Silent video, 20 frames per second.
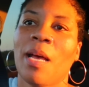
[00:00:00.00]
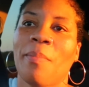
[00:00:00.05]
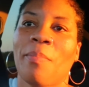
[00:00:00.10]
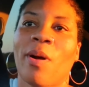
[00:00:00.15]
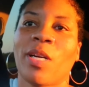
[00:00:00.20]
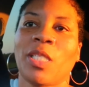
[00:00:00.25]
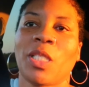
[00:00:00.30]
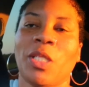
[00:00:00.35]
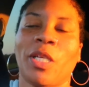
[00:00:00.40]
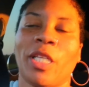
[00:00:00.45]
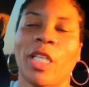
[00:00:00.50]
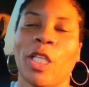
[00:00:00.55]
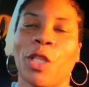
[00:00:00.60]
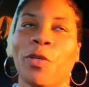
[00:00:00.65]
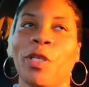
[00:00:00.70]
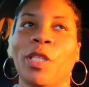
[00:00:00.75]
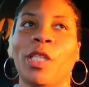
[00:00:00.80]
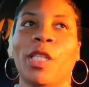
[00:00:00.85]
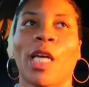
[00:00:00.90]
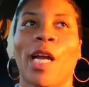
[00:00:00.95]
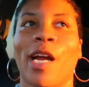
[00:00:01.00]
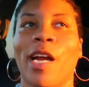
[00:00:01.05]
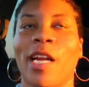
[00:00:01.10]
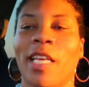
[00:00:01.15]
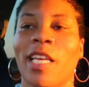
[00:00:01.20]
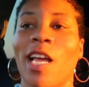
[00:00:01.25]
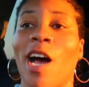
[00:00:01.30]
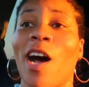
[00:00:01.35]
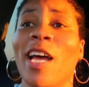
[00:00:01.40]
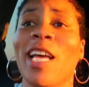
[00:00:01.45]
Party started at three thirty.
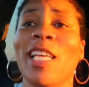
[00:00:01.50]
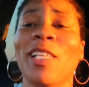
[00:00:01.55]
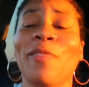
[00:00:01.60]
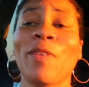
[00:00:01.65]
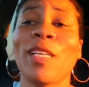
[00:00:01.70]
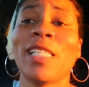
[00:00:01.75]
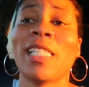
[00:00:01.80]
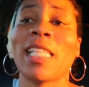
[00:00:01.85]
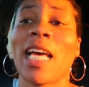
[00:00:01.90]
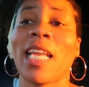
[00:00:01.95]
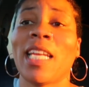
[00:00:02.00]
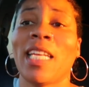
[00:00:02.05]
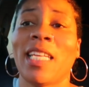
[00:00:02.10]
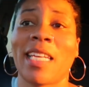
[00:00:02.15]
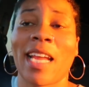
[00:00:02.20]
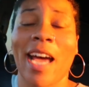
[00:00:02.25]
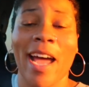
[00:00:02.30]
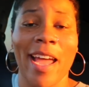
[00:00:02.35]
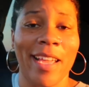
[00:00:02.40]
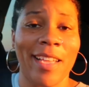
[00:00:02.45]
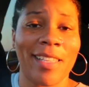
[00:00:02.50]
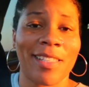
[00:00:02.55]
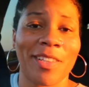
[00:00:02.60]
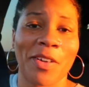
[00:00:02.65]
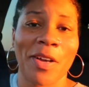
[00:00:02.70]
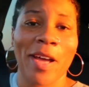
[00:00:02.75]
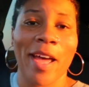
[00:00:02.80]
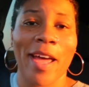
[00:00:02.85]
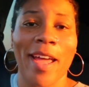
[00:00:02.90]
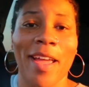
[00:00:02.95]
Y'all, it was nice,
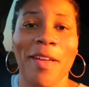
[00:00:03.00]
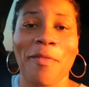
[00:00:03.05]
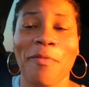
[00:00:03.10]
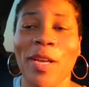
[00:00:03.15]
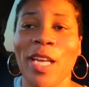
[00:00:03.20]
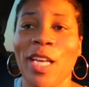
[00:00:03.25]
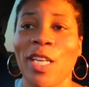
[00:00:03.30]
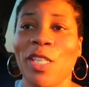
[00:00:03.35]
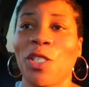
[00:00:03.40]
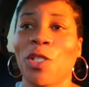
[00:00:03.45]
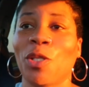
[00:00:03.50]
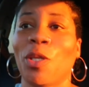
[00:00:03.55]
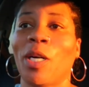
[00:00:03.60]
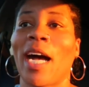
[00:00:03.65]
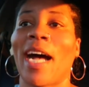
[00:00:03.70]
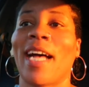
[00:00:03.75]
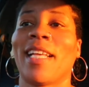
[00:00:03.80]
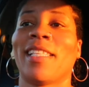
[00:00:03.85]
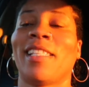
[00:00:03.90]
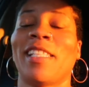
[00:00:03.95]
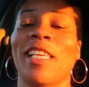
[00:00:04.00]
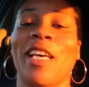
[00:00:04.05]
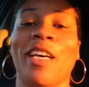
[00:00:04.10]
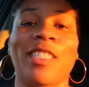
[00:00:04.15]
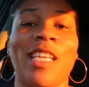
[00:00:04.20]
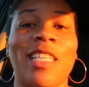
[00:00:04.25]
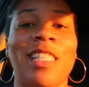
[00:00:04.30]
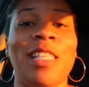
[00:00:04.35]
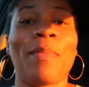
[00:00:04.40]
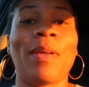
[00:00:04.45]
okay? We enjoyed
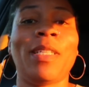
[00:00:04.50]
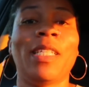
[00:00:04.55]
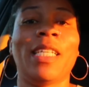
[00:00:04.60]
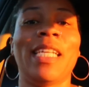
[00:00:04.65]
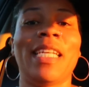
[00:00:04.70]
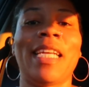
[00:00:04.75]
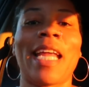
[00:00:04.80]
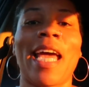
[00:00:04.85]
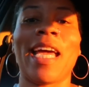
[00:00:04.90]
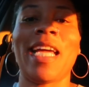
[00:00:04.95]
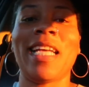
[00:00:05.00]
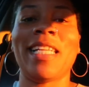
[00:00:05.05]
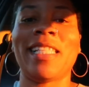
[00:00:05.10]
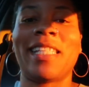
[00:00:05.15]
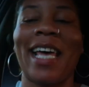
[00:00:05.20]
ourselves. Y'all see my little name